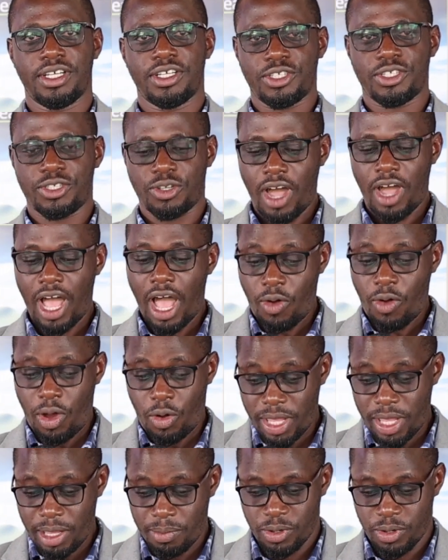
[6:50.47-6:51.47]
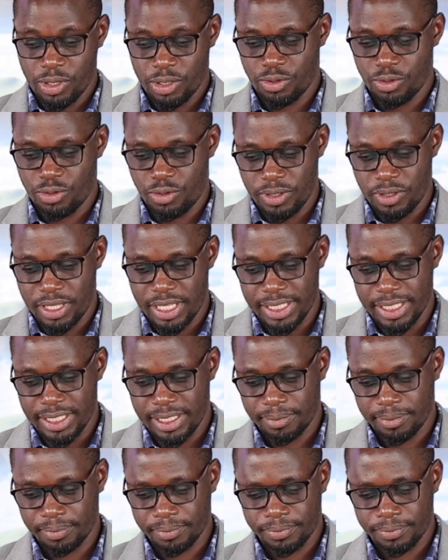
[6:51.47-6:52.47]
So how are we able to do this?